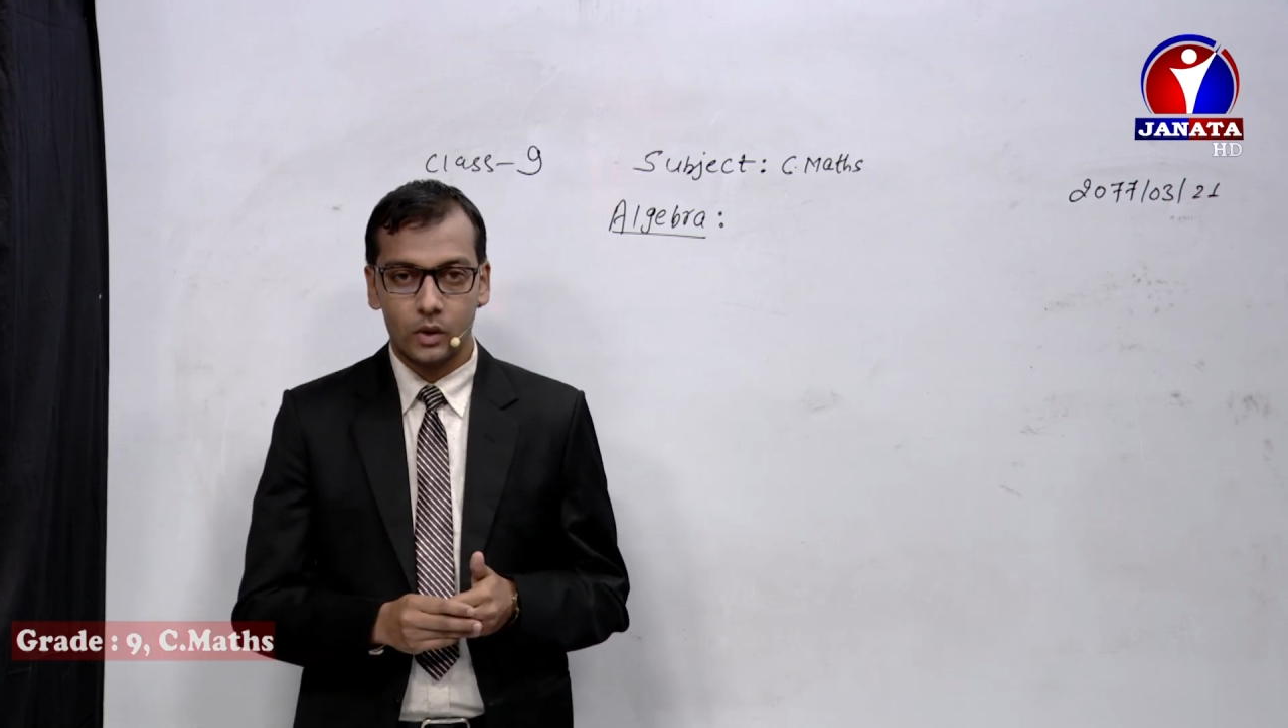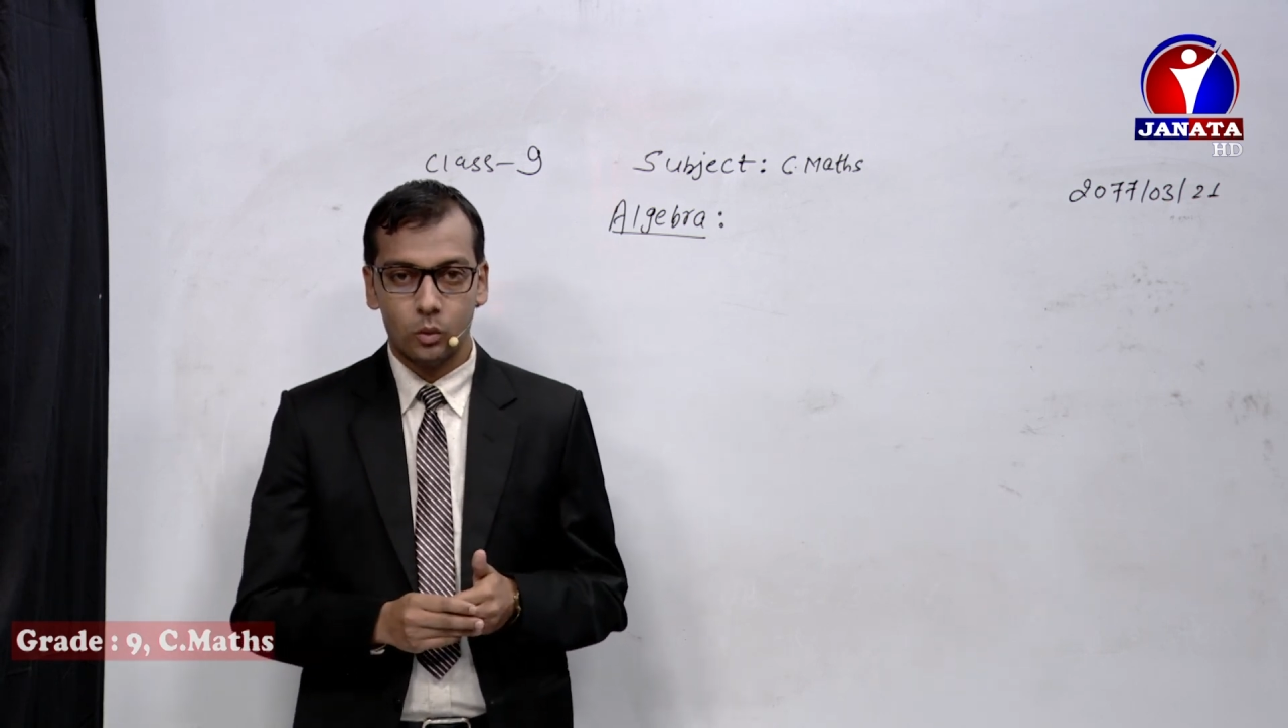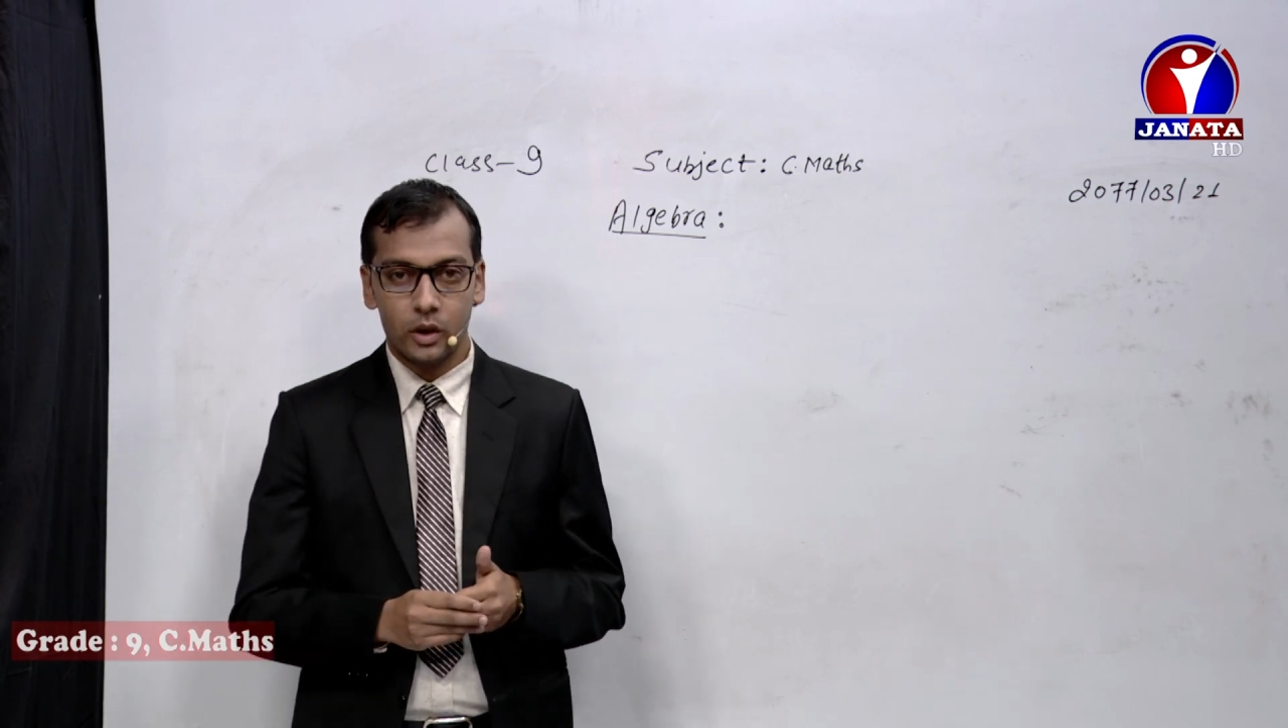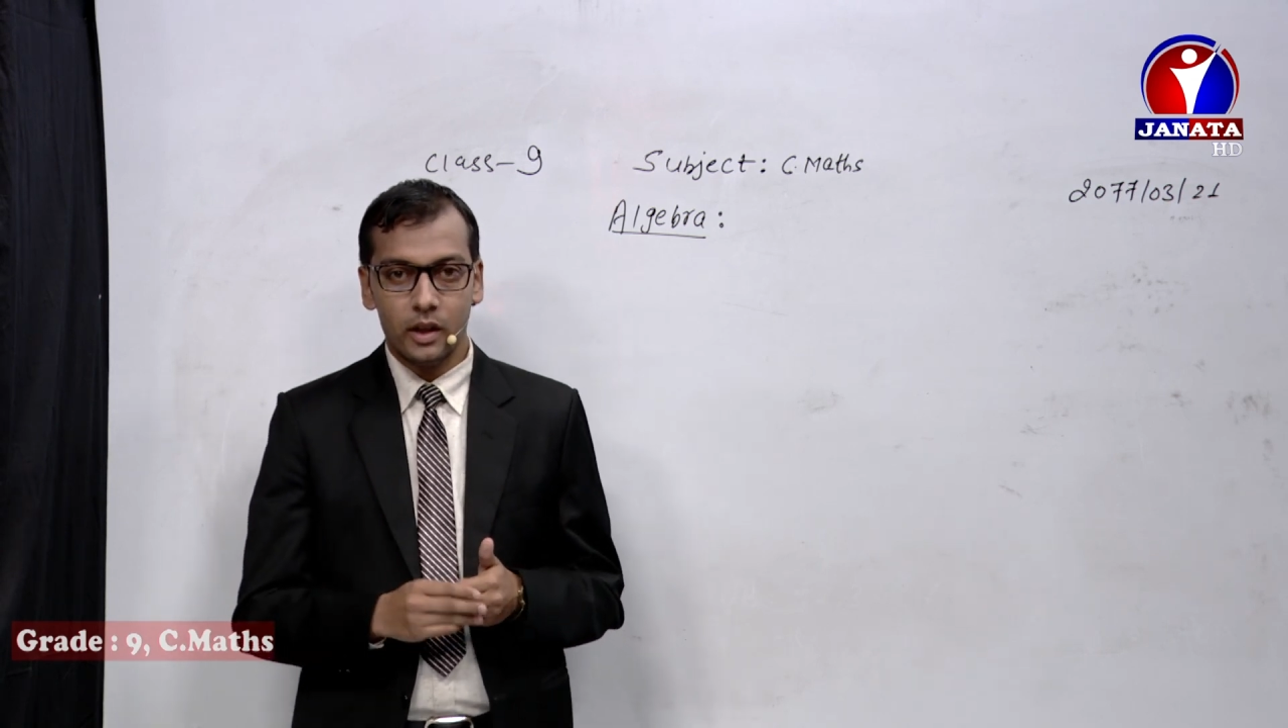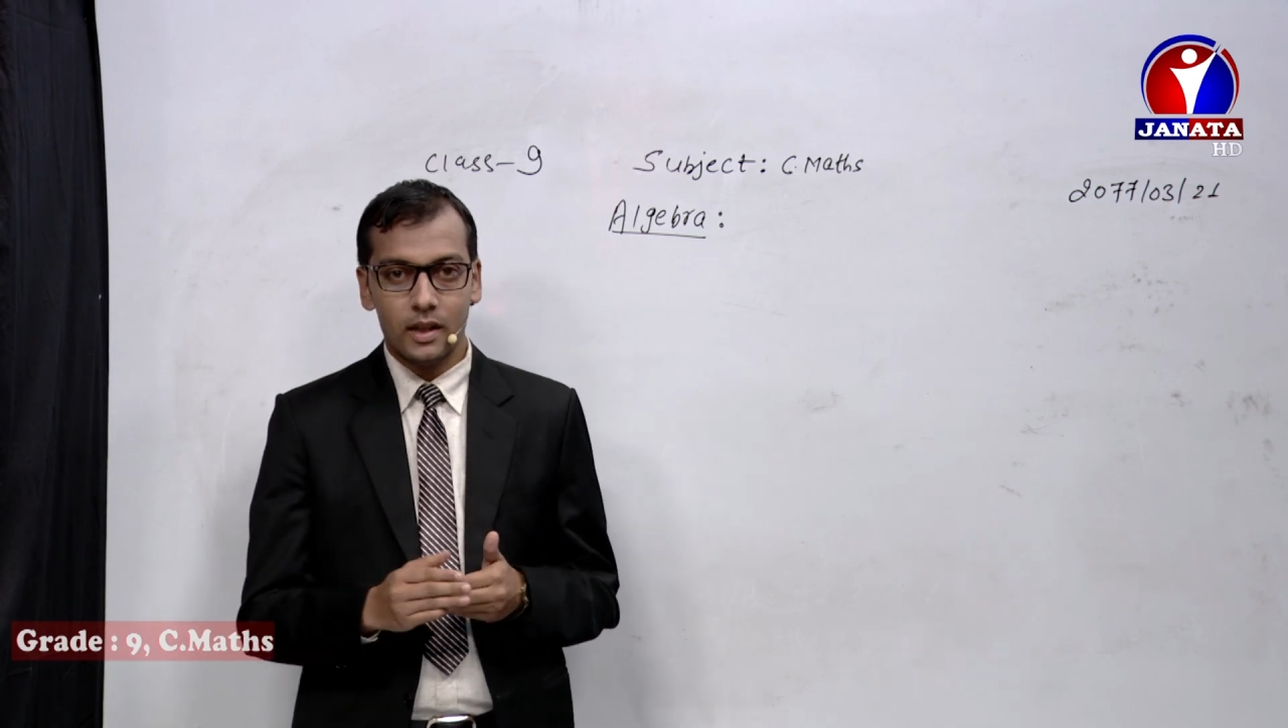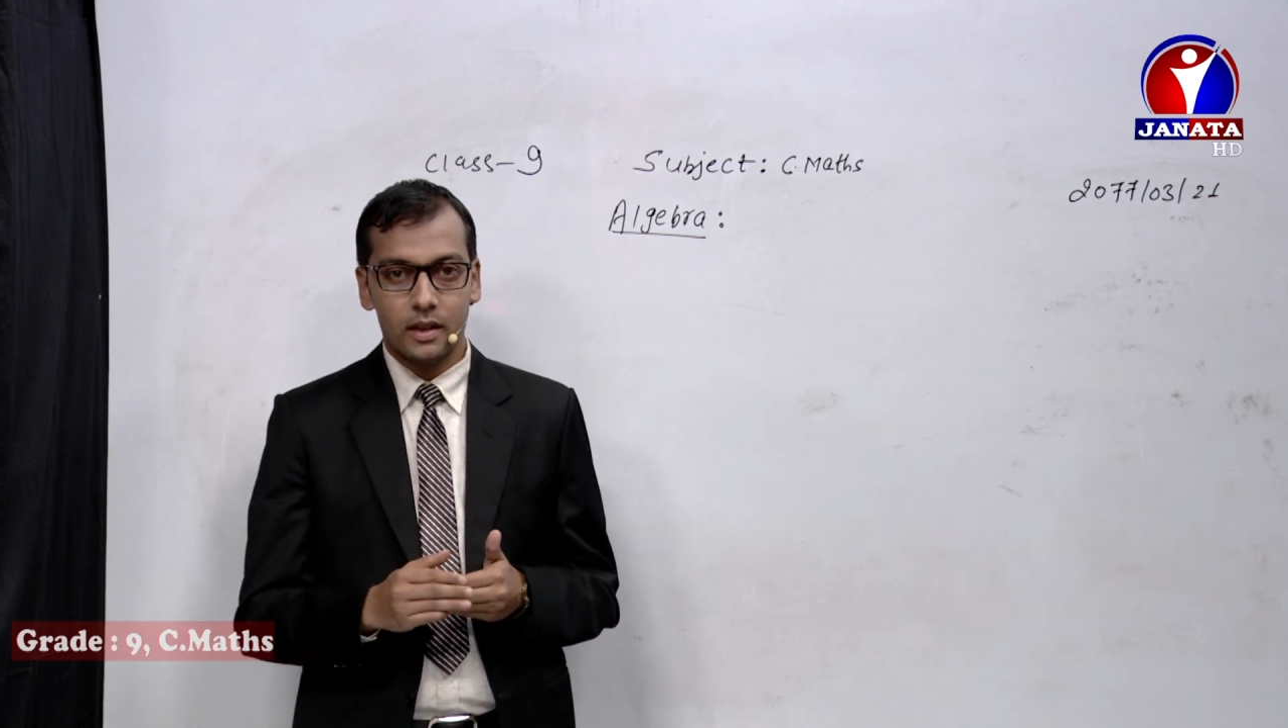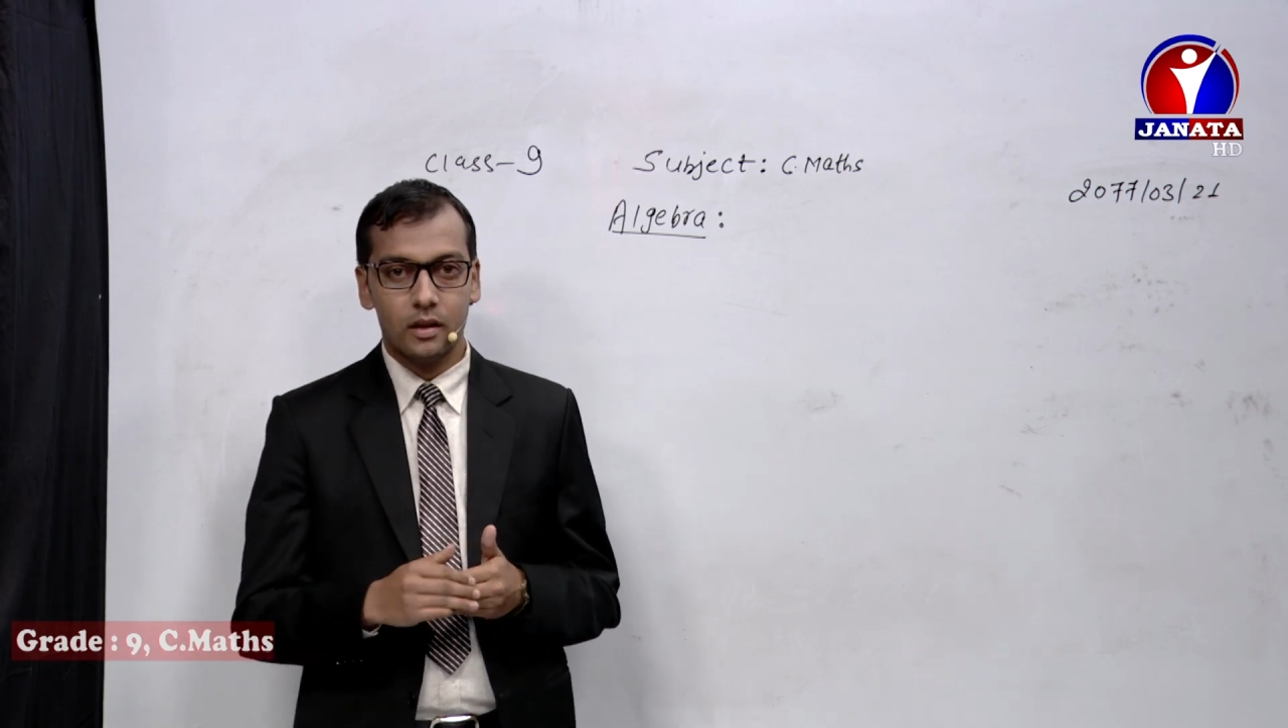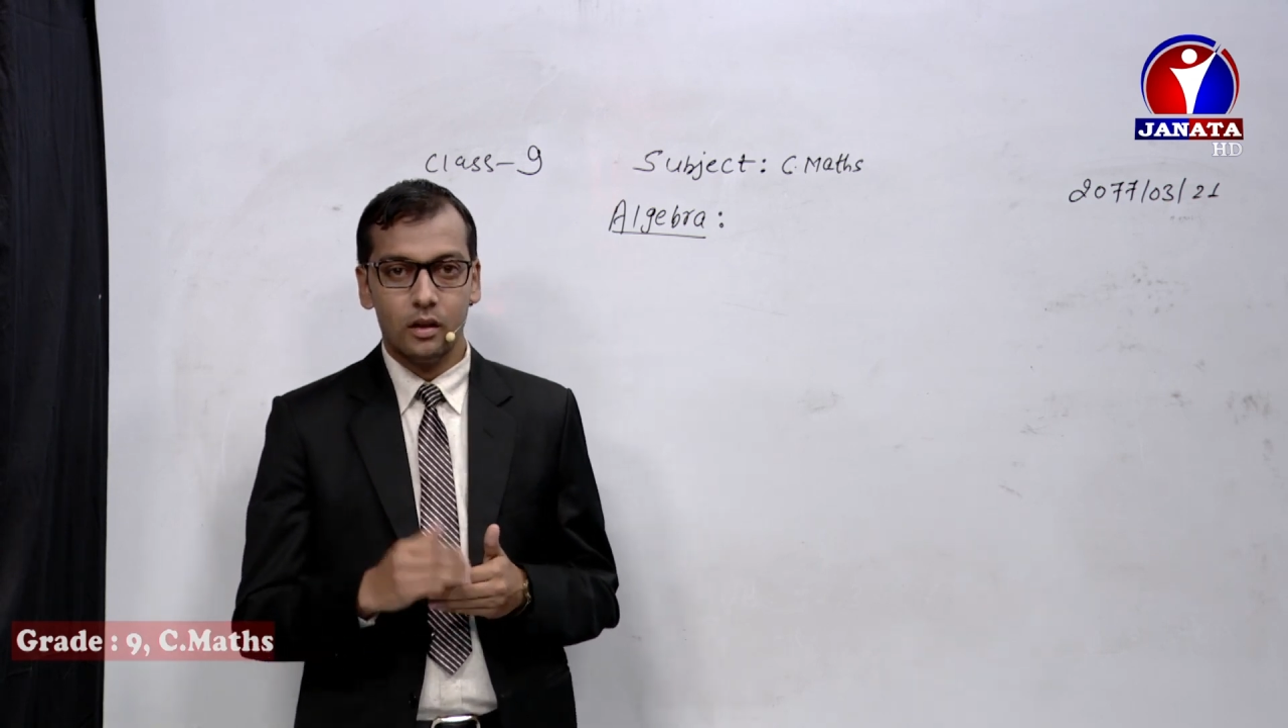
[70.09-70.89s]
What is